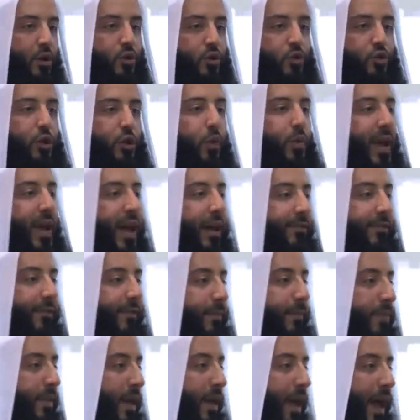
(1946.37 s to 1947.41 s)
So we have
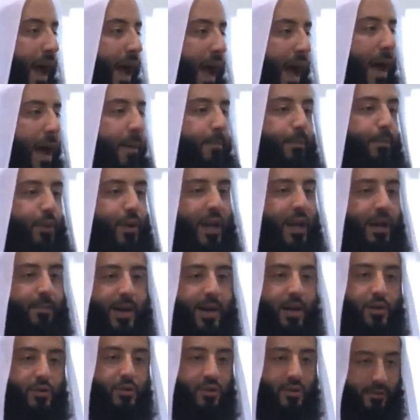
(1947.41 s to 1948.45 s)
ample
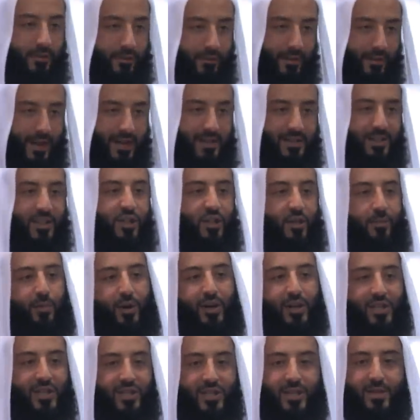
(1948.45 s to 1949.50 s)
amount of fat that the
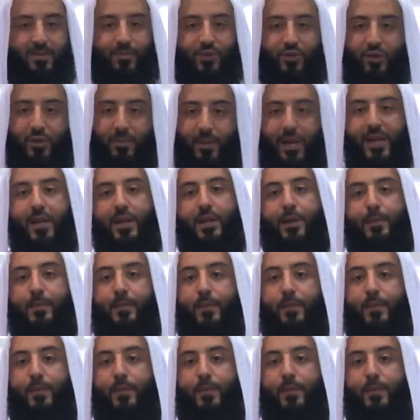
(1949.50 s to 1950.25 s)
body seems to make,